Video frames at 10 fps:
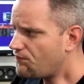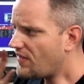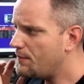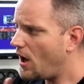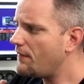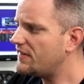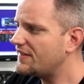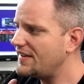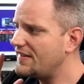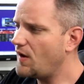I mean,
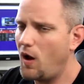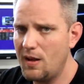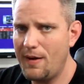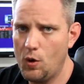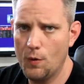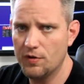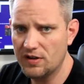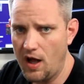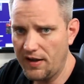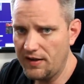obviously, it's all about
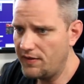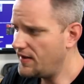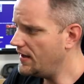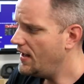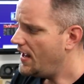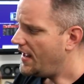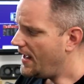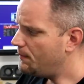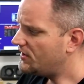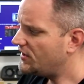overclocking. The
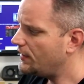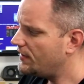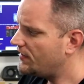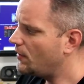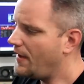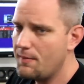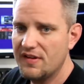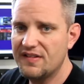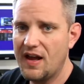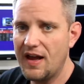M series from
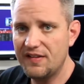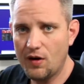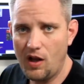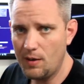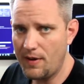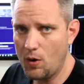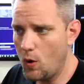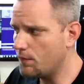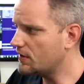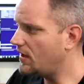MSI, it's all about
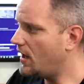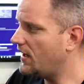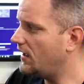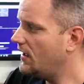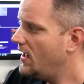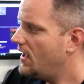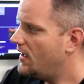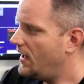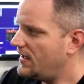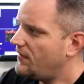overclocking.
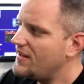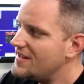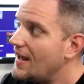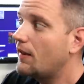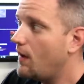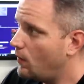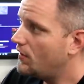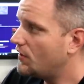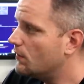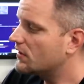Anything yellow
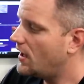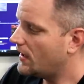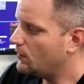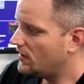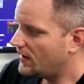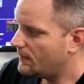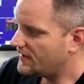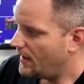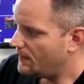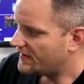is overclocking when it comes
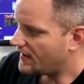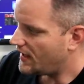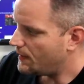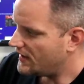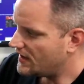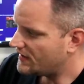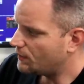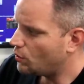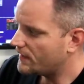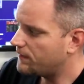to MSI. I mean, it
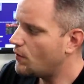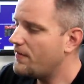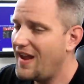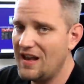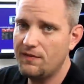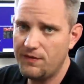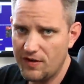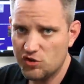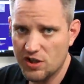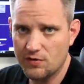supports fourth and
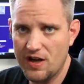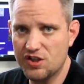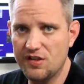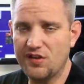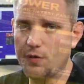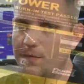fifth generation, so